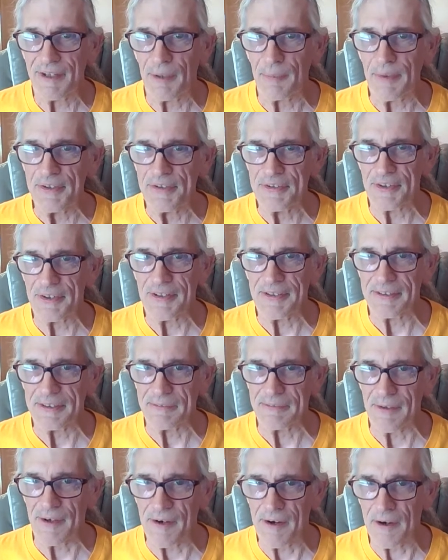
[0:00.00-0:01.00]
a result
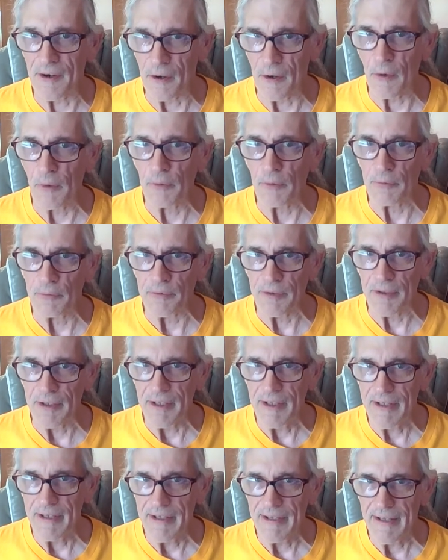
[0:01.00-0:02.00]
of our own
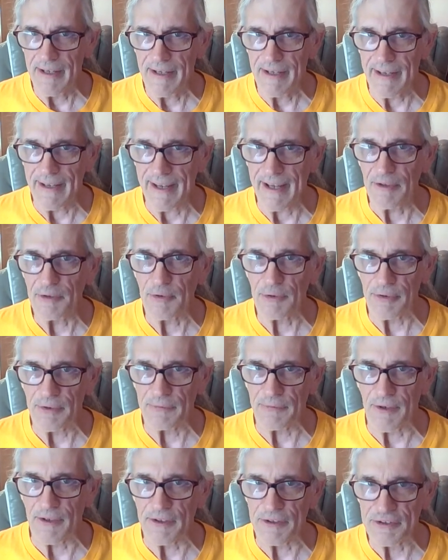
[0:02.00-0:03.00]
hatred
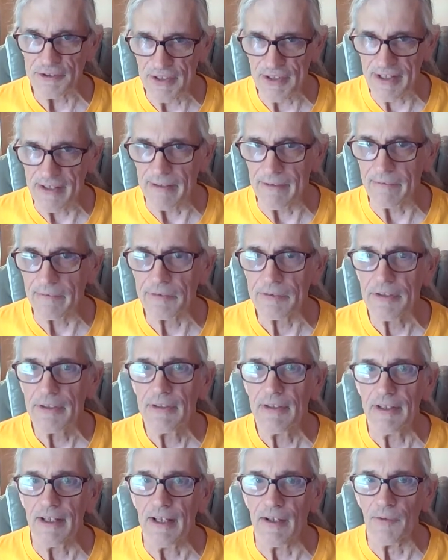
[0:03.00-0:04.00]
of ourselves
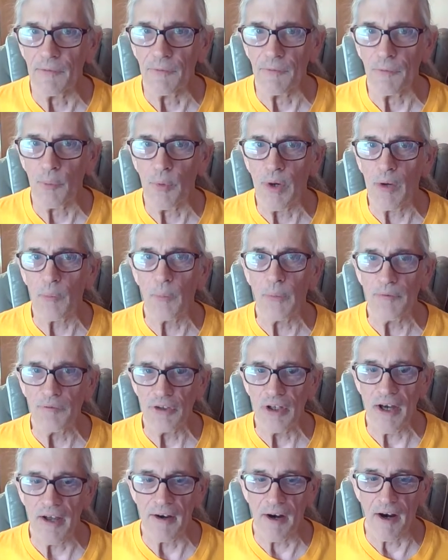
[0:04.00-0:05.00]
and of what we've
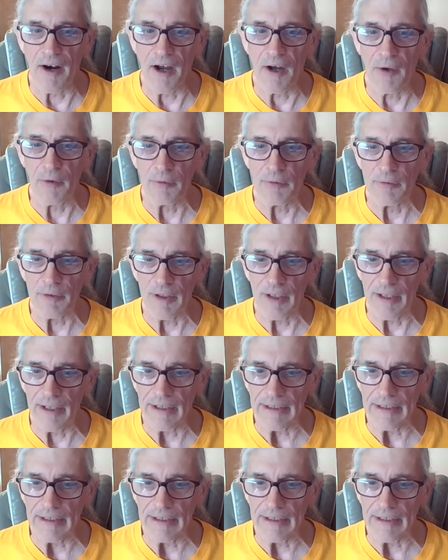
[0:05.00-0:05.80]
done, our own